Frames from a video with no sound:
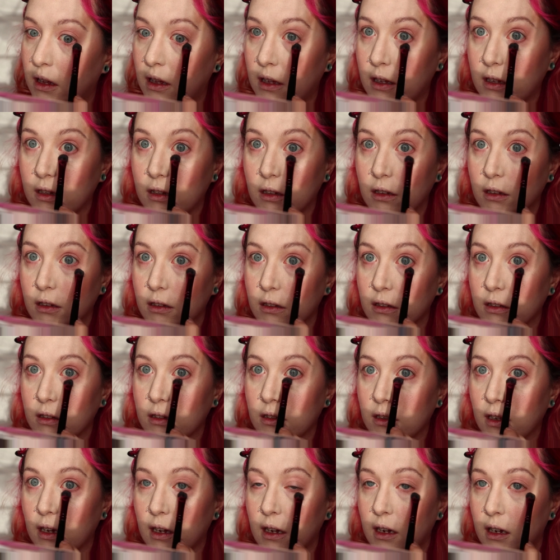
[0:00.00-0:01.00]
it
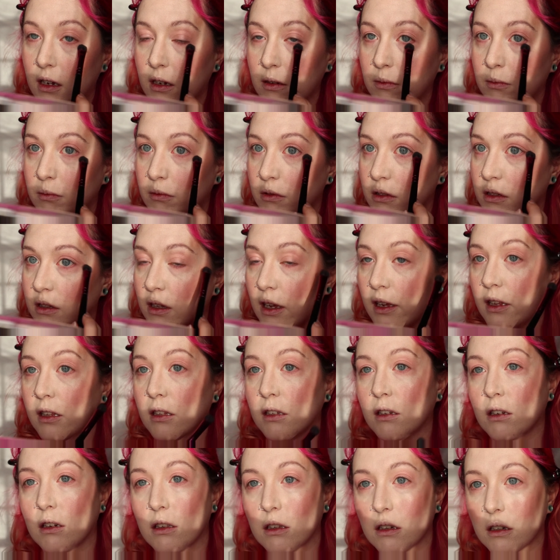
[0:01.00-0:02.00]
does
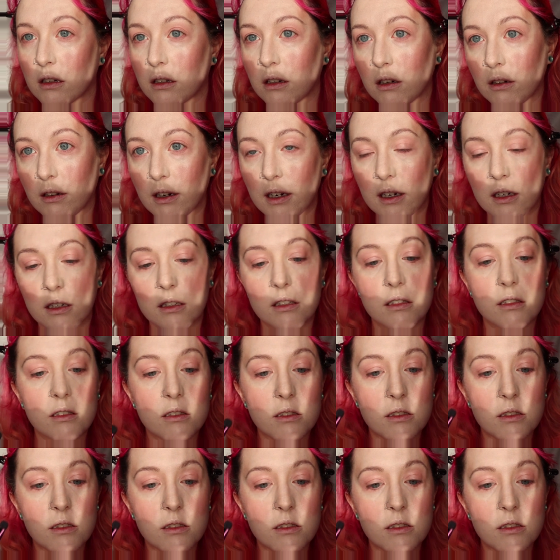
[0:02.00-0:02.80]
slightly colour correct.